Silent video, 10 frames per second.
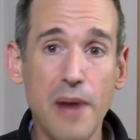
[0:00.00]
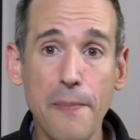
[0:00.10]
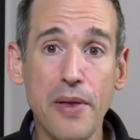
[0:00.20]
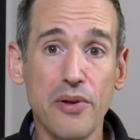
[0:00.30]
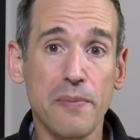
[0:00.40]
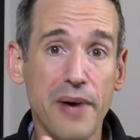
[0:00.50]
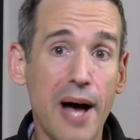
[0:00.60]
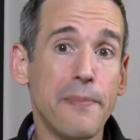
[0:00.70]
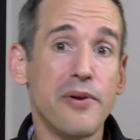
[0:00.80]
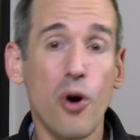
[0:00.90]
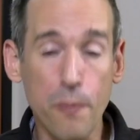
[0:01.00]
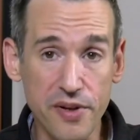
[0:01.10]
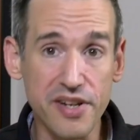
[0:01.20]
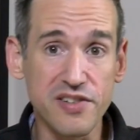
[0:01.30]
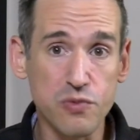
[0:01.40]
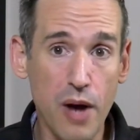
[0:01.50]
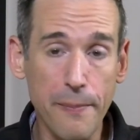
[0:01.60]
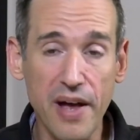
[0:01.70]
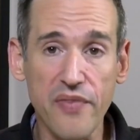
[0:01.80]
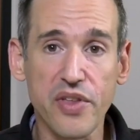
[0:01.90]
you might be able to pop it open and
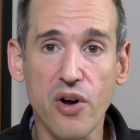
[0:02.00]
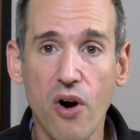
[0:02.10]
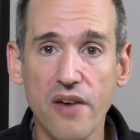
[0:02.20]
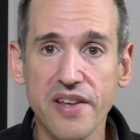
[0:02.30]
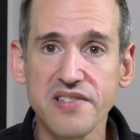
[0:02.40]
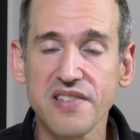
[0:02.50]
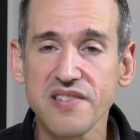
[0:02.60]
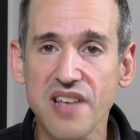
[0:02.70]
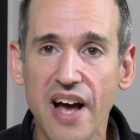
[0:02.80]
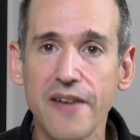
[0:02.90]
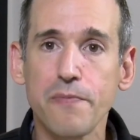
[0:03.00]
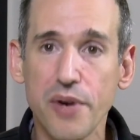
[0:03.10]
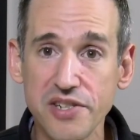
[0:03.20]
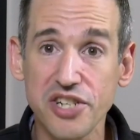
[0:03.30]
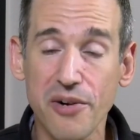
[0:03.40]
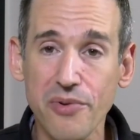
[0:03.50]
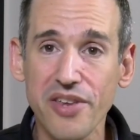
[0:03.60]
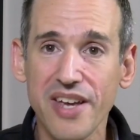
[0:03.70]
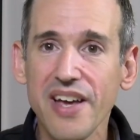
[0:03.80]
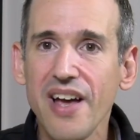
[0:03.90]
swap out the card that's inside, but
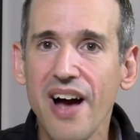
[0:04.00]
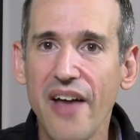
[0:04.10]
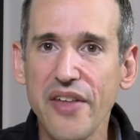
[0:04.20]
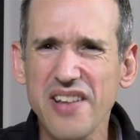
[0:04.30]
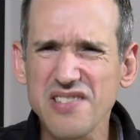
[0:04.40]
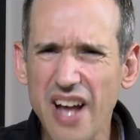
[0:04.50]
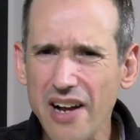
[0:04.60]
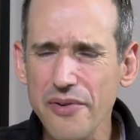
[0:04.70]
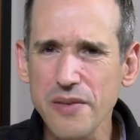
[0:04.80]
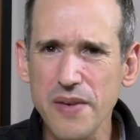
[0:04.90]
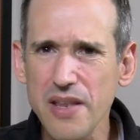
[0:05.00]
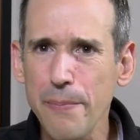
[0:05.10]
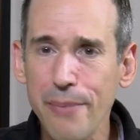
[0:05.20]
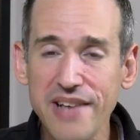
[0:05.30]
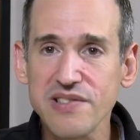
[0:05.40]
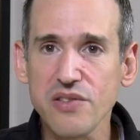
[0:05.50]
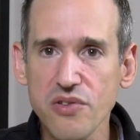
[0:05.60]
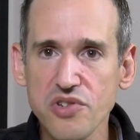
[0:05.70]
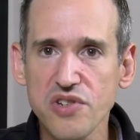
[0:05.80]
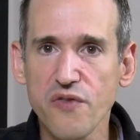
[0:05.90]
generally, I think it's not going to be the best
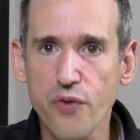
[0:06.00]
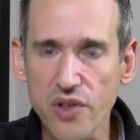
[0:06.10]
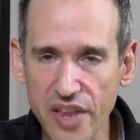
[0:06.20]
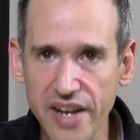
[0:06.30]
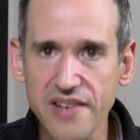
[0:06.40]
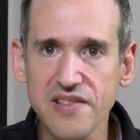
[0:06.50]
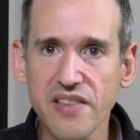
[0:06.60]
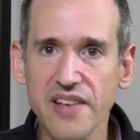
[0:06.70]
solution for Linux